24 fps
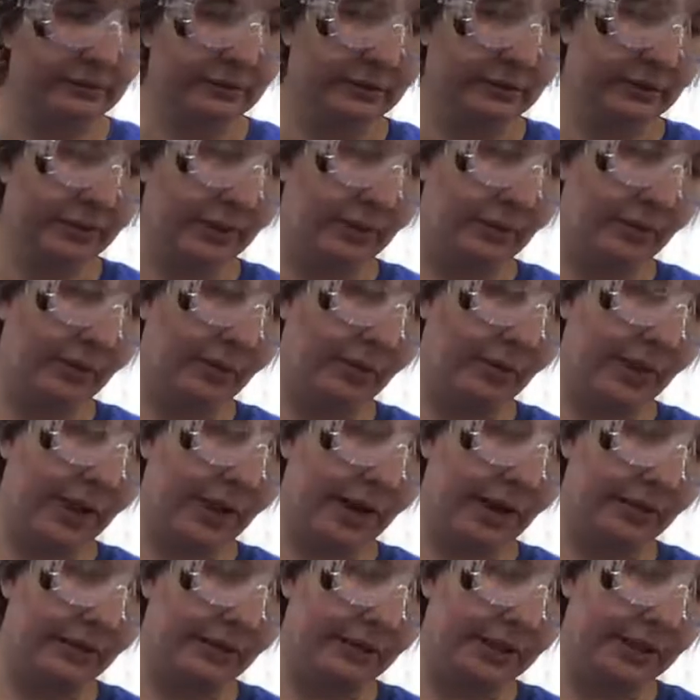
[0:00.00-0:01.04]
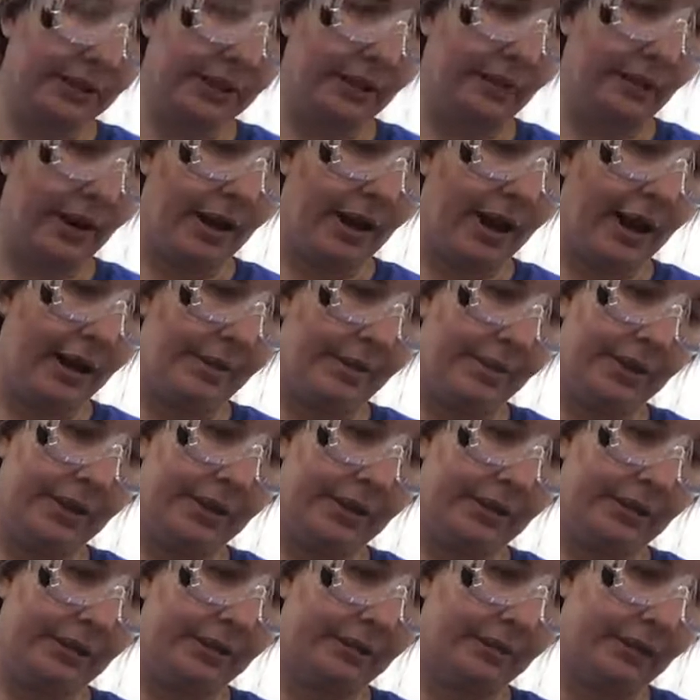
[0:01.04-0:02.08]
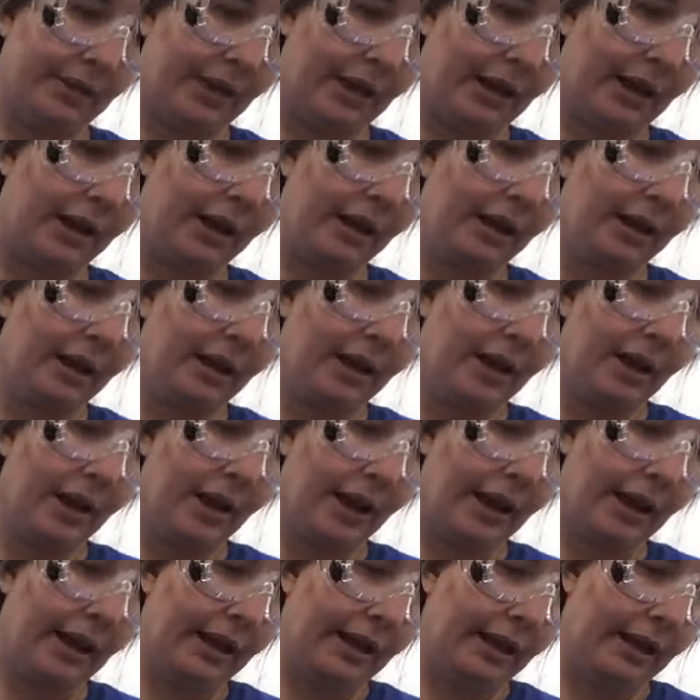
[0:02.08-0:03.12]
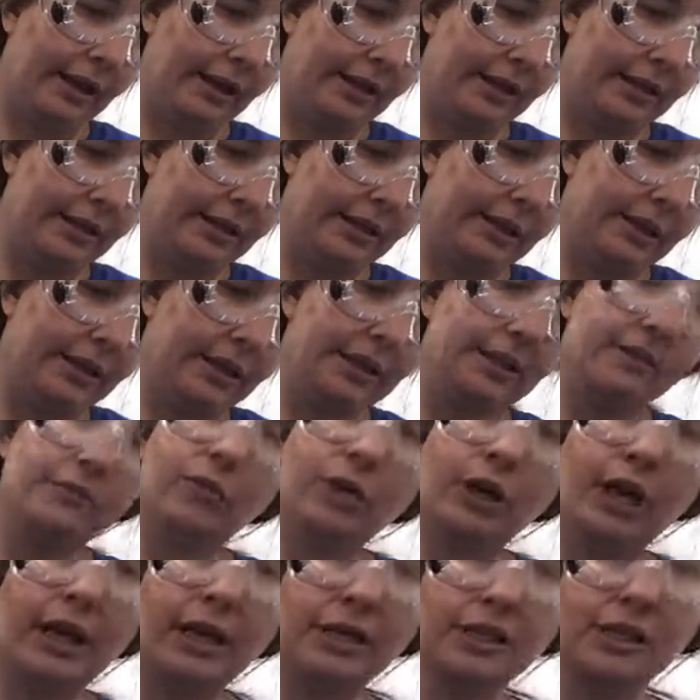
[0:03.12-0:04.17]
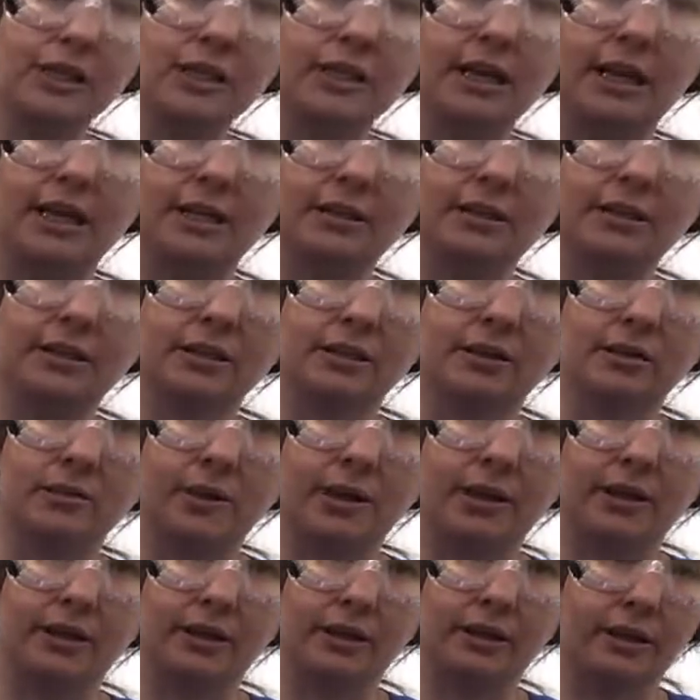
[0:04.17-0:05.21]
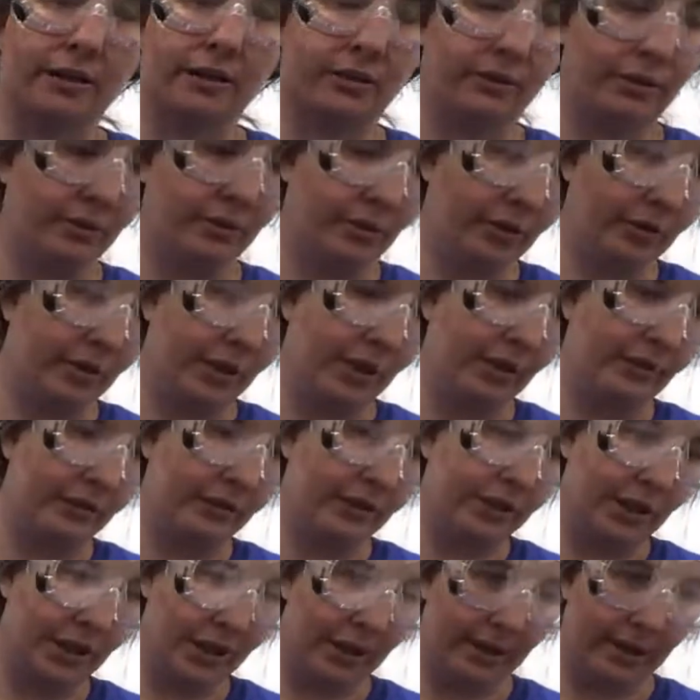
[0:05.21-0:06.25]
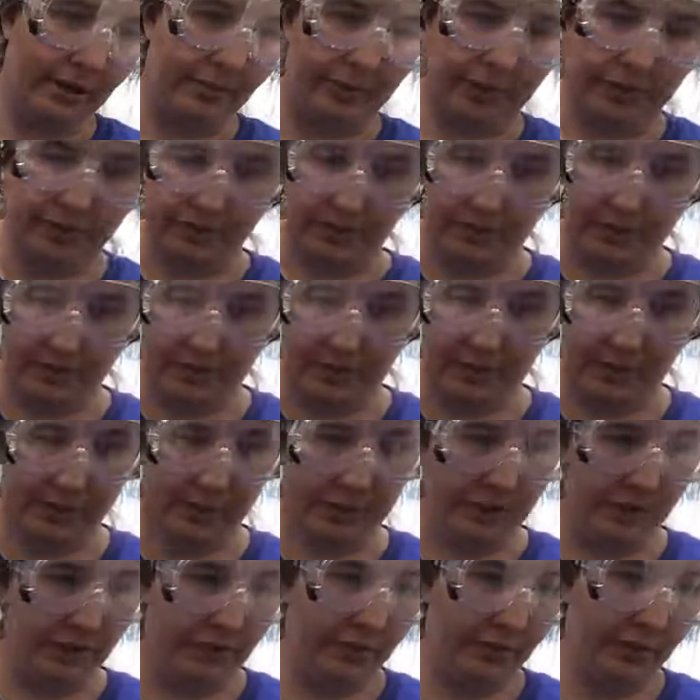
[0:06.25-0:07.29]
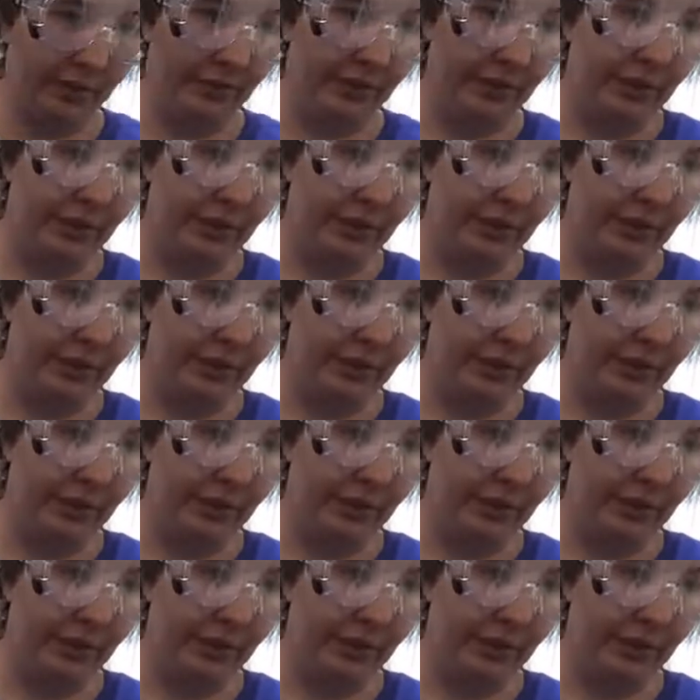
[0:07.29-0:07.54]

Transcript: a little while and see what happens. Okay. And this reaction takes a little while to go through, but over time it's going to